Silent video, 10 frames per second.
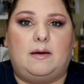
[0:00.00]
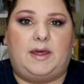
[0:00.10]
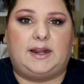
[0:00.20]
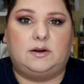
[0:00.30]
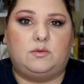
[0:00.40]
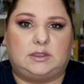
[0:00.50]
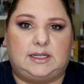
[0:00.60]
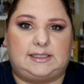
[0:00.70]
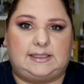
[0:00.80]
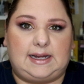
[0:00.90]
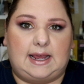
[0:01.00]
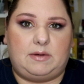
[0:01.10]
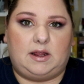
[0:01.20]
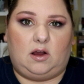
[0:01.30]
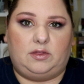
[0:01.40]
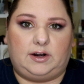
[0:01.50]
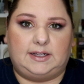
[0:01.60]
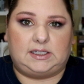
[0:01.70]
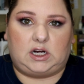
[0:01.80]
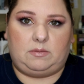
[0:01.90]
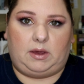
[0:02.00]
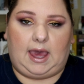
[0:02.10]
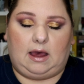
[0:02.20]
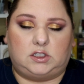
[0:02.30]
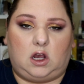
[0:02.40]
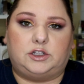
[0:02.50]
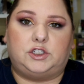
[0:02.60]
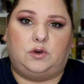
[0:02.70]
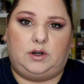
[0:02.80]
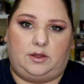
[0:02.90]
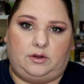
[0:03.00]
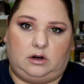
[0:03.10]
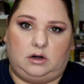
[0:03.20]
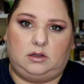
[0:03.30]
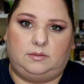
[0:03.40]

They did release a statement on their Instagram account talking to another